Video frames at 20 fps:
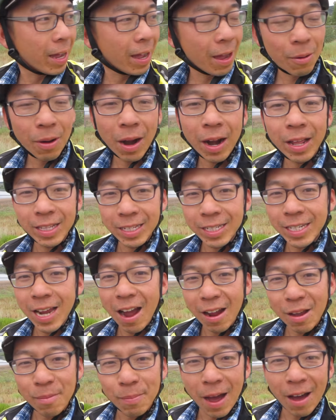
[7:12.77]
I wanted to
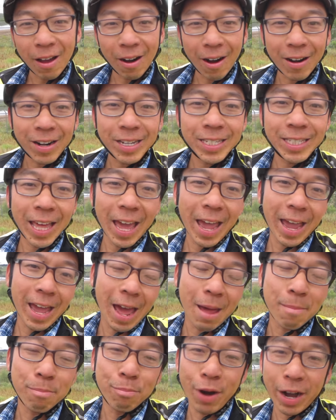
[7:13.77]
talk about our stay
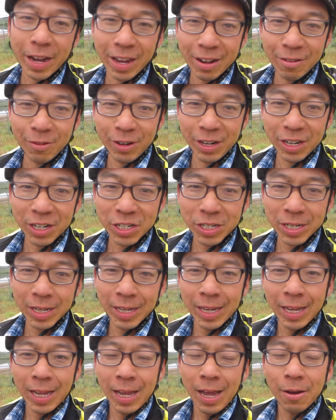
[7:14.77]
at Breckenridge.
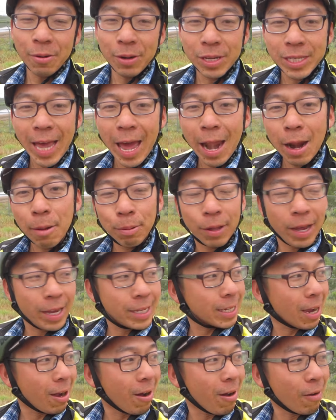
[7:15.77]
We sat at a
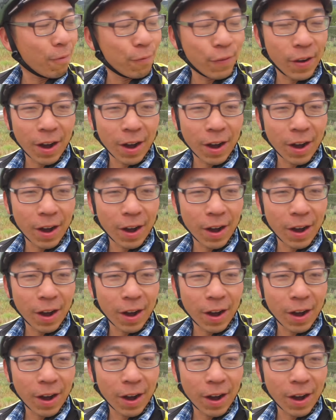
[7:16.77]
place called